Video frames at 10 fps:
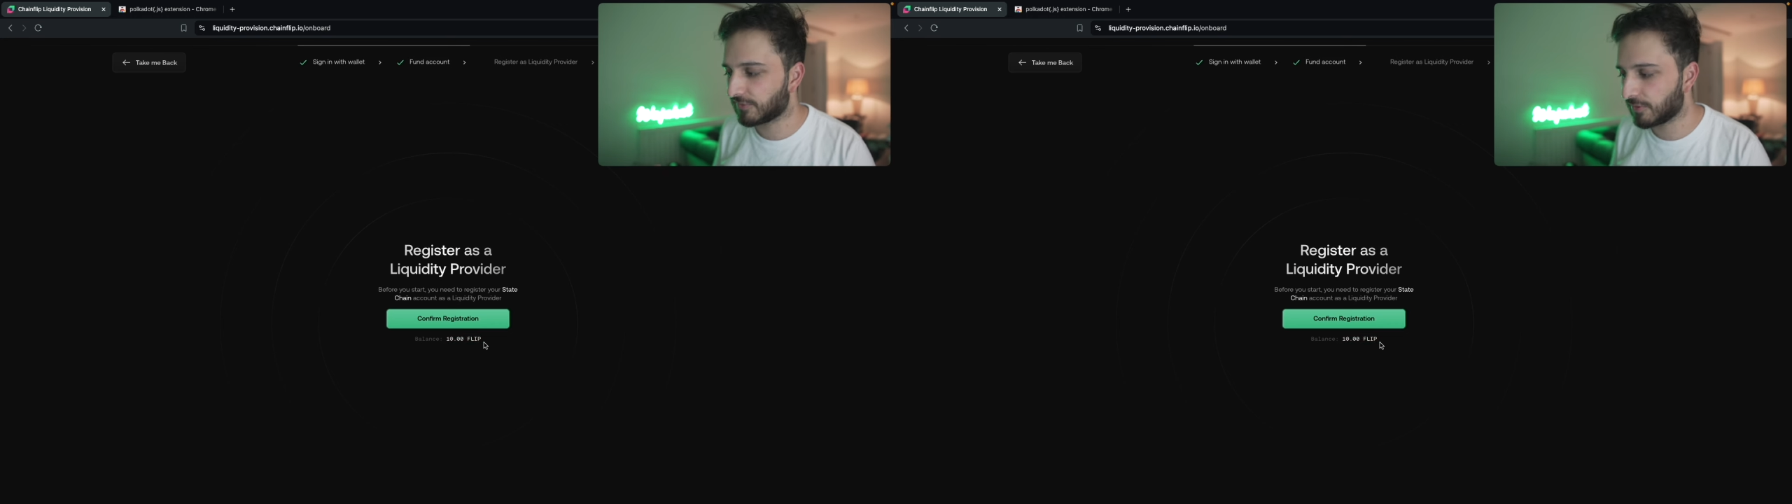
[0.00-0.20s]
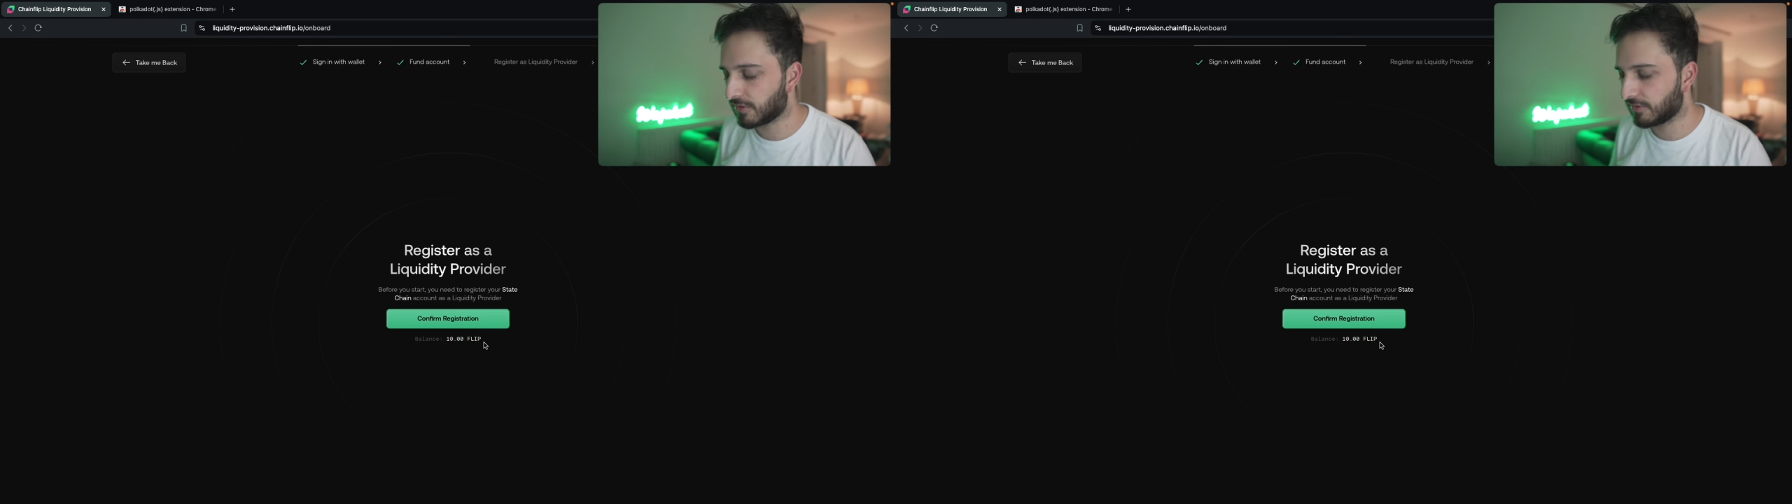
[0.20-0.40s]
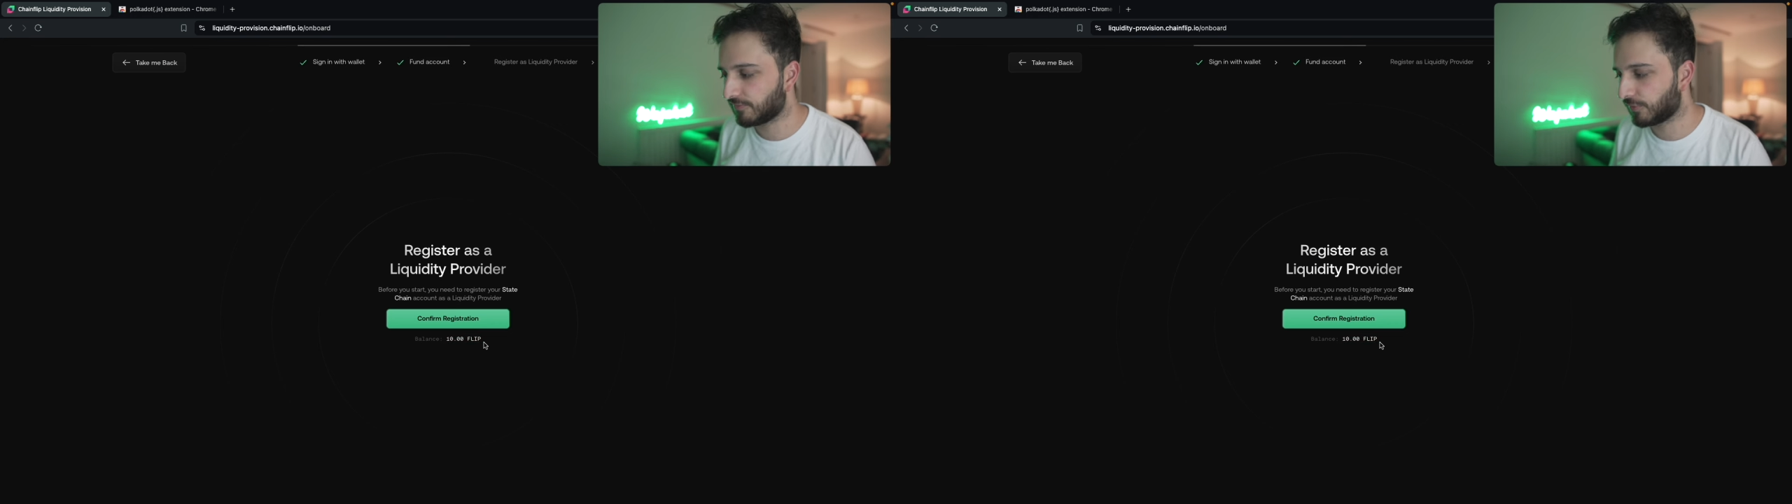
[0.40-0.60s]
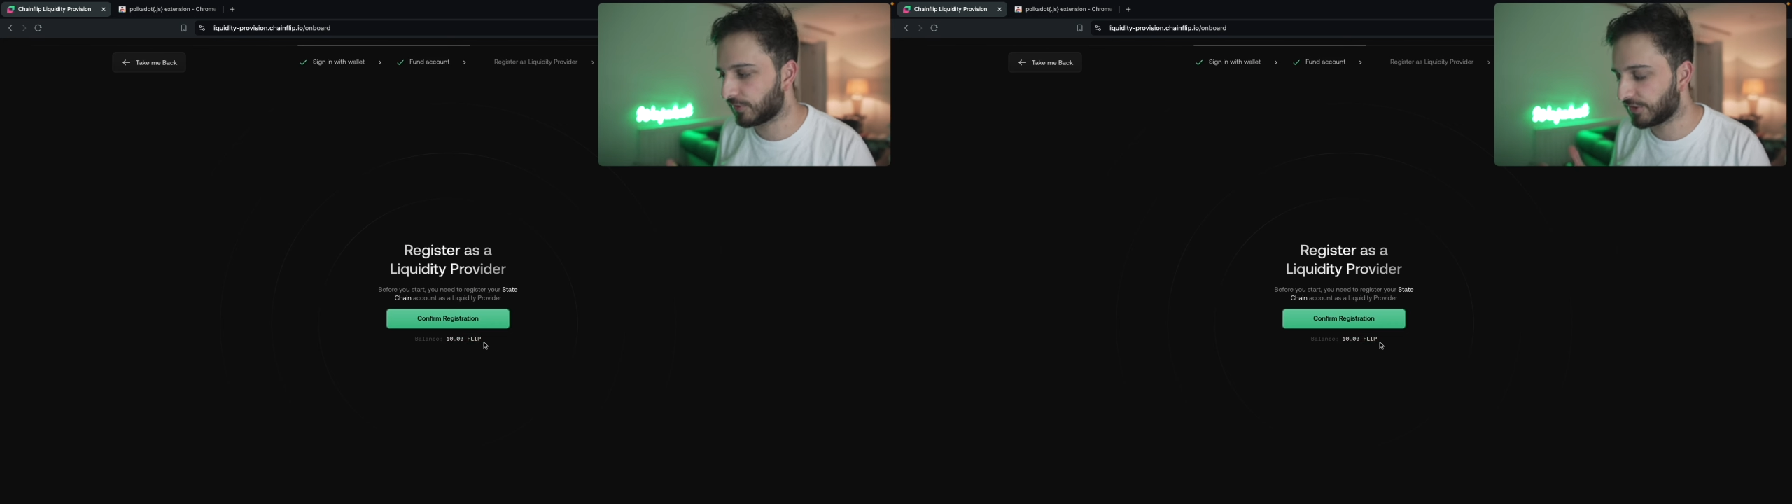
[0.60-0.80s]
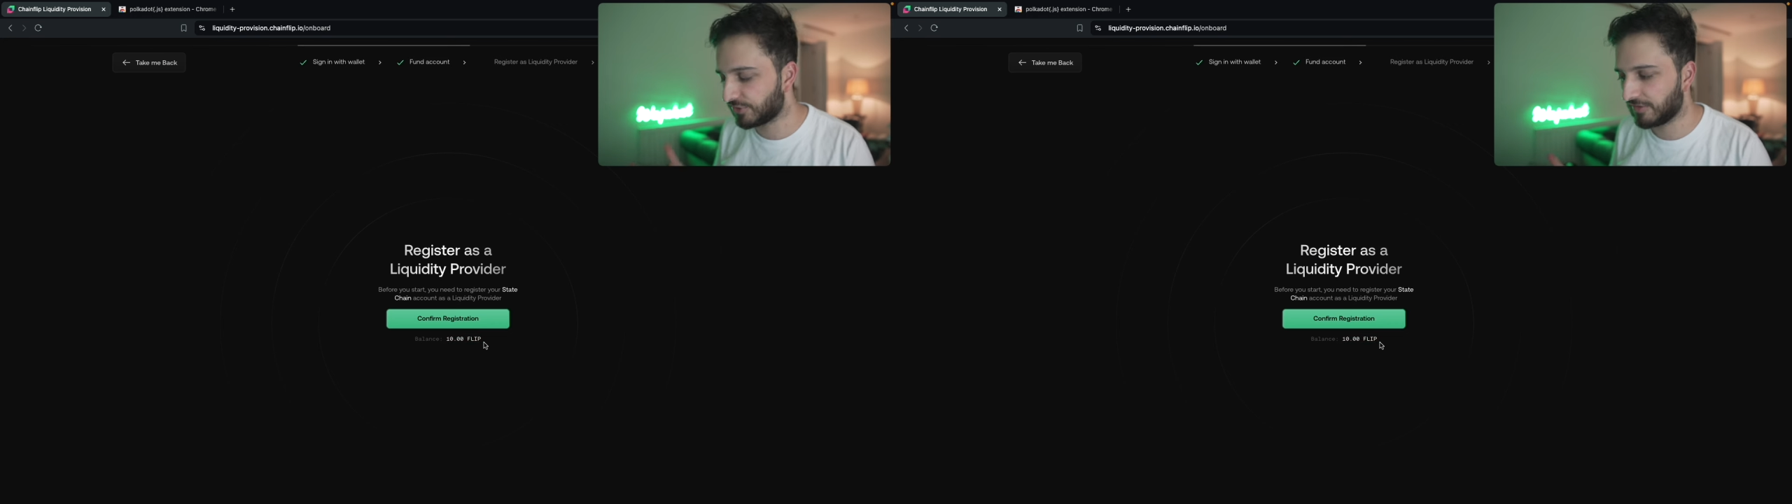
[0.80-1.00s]
token
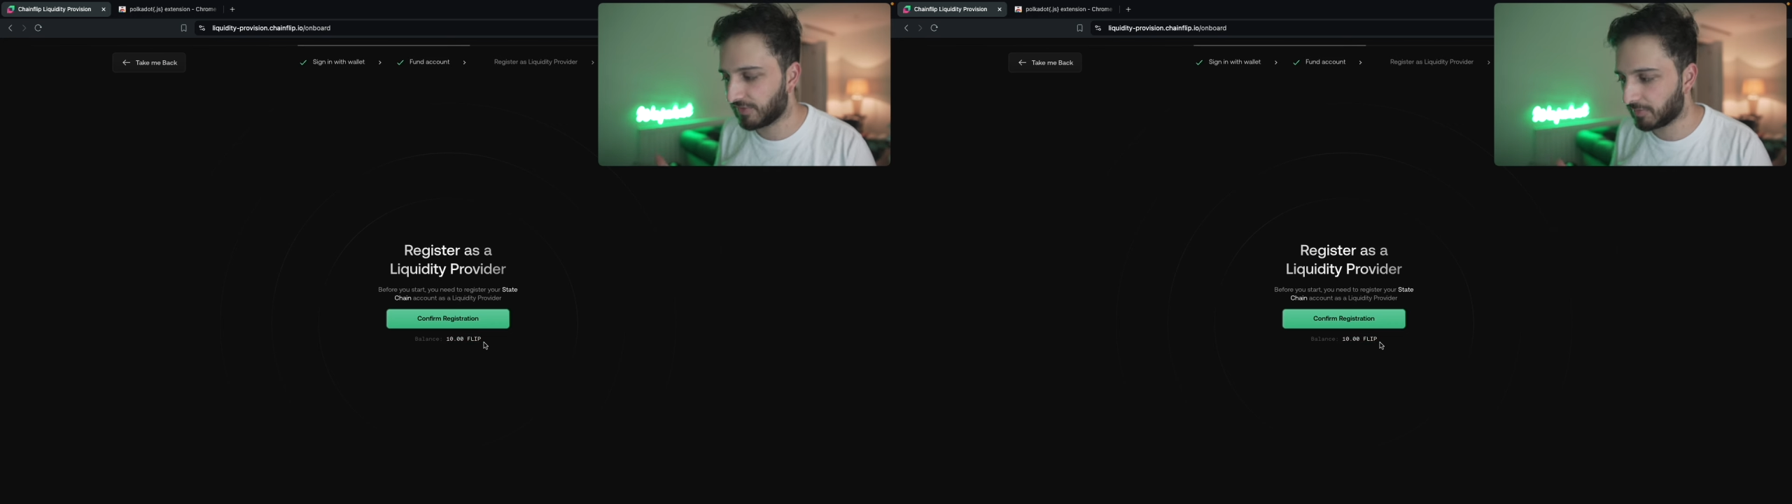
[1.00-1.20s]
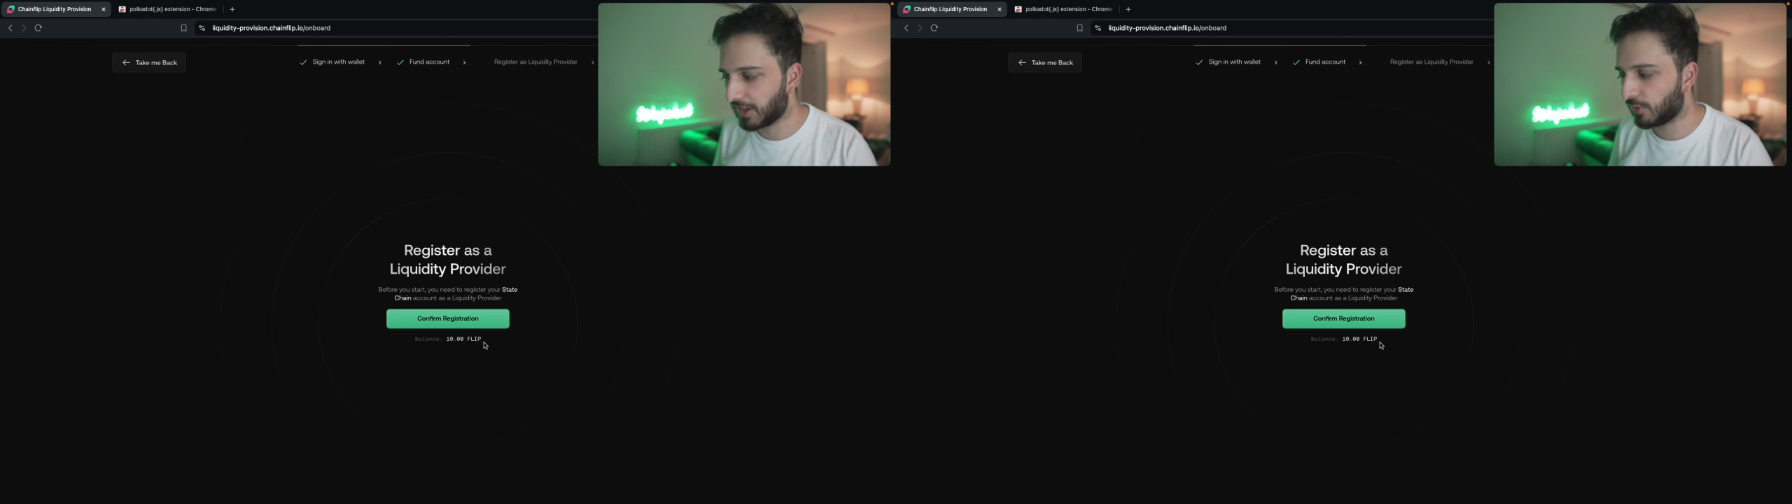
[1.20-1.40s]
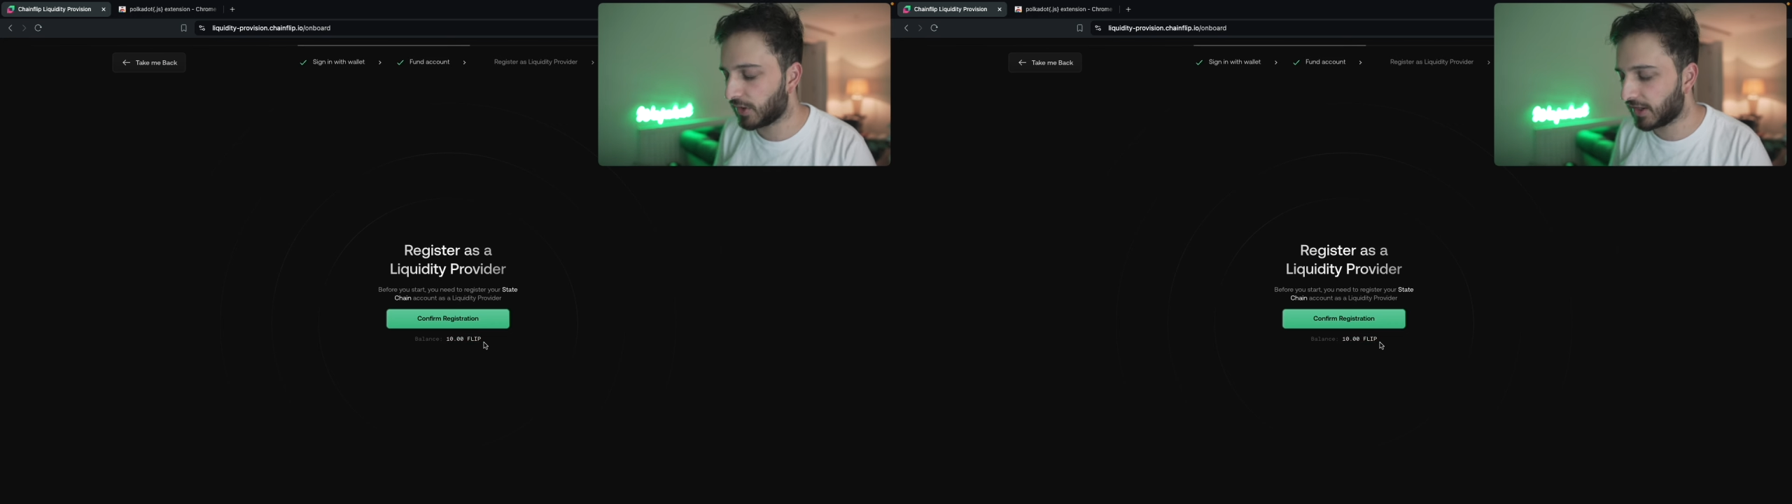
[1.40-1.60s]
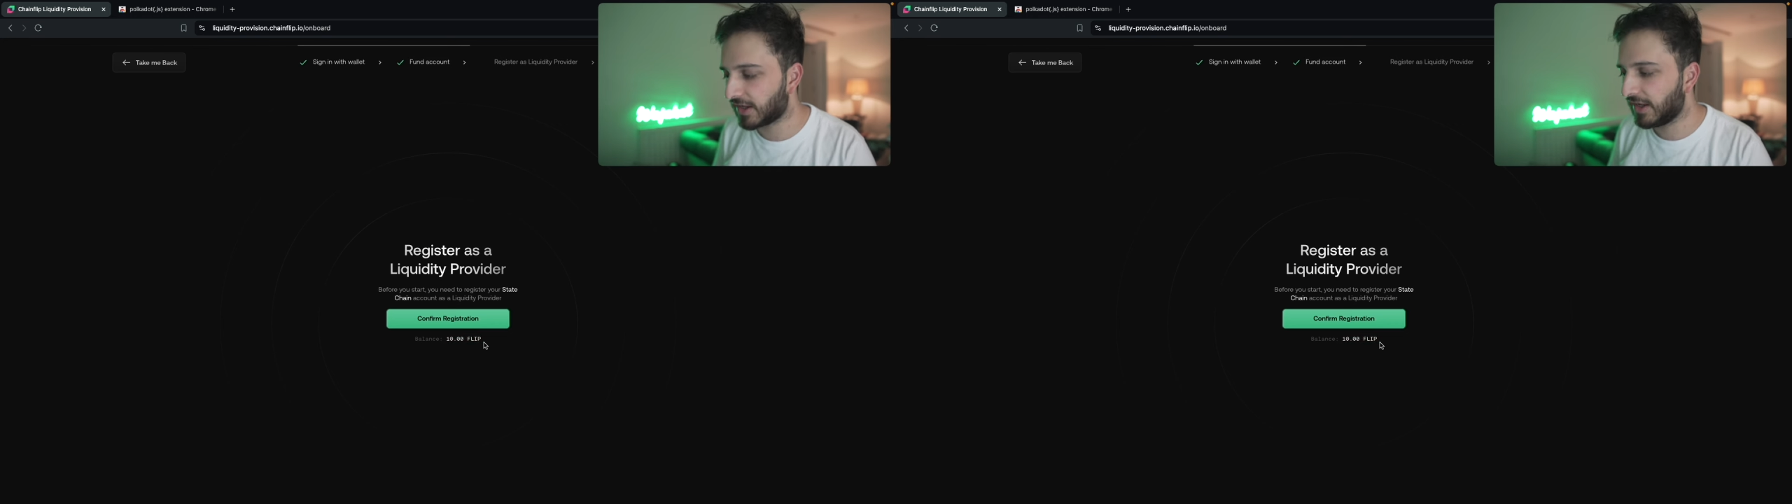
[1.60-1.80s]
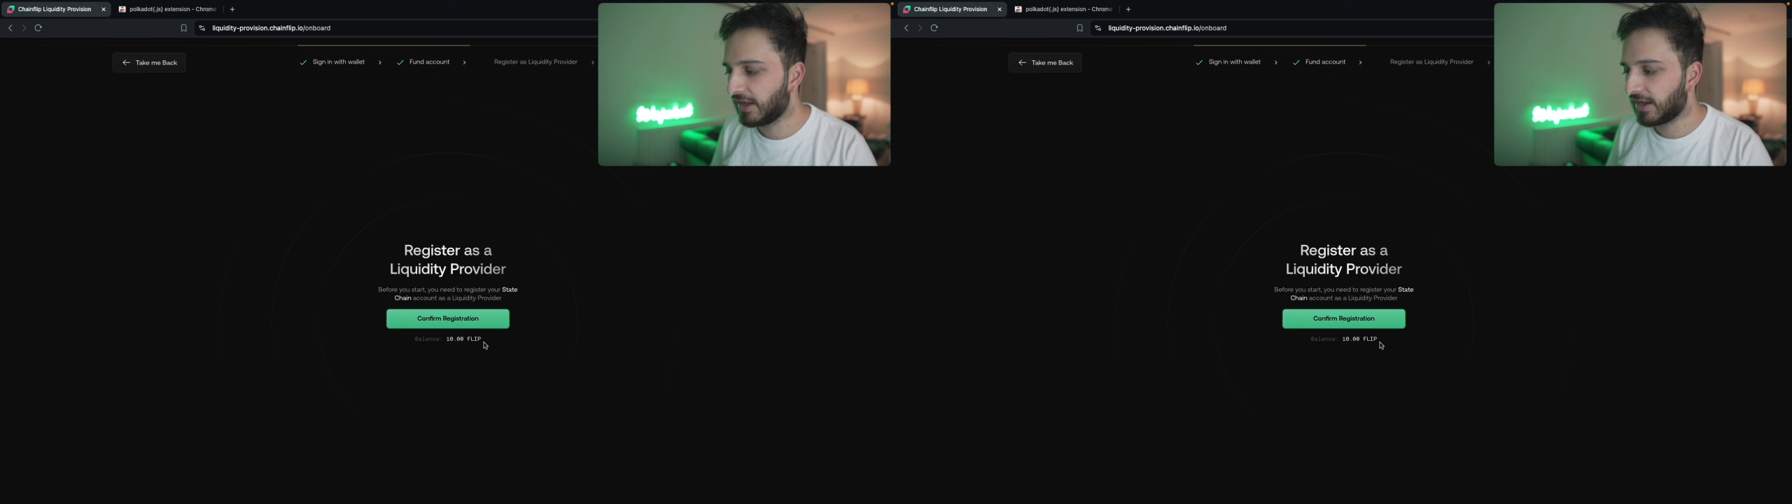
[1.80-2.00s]
for the Chainflip network.